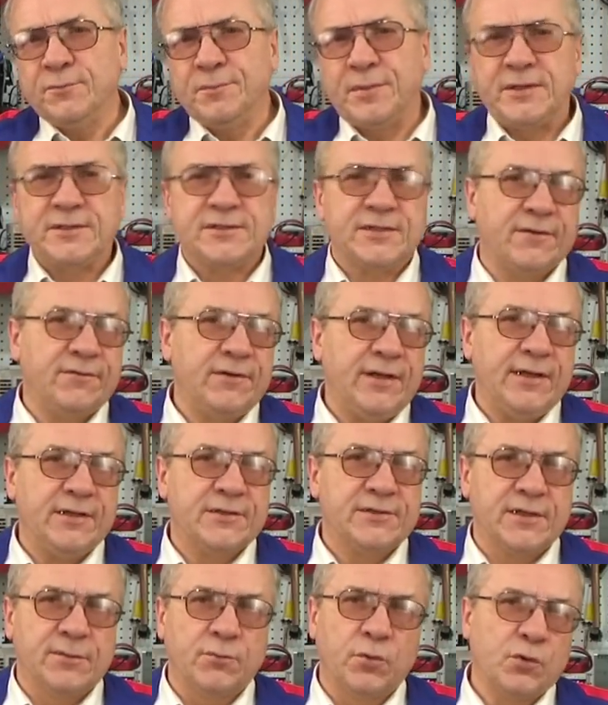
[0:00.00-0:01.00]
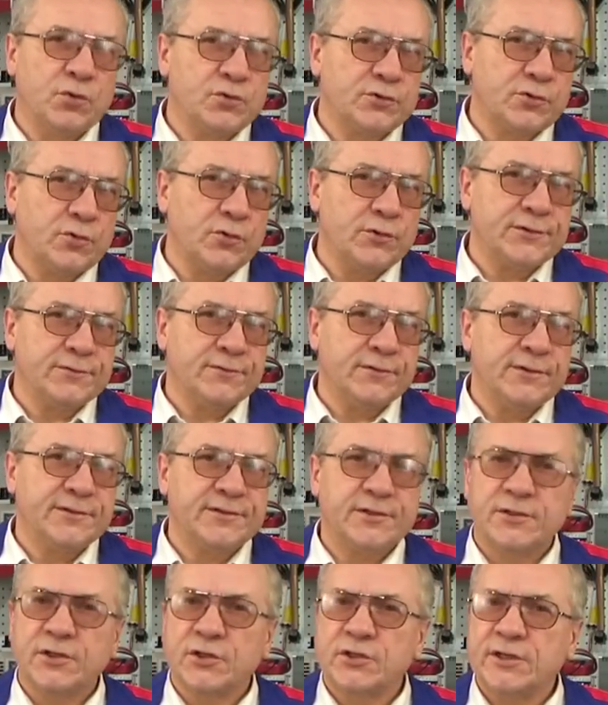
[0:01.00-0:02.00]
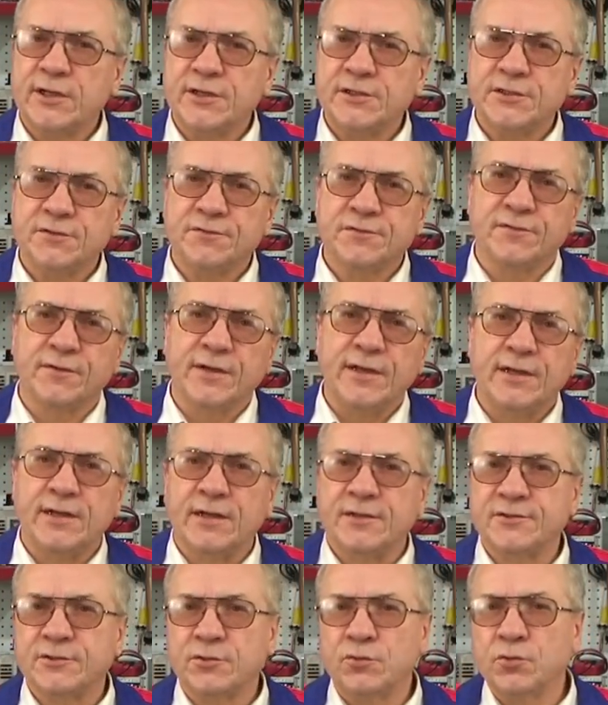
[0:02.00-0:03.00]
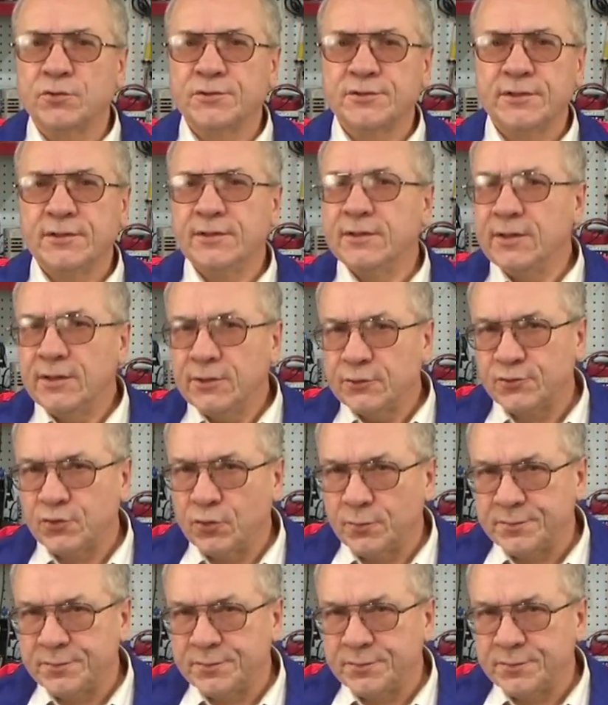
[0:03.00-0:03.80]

microphone includes a microphone itself, which is generally of a capacitor or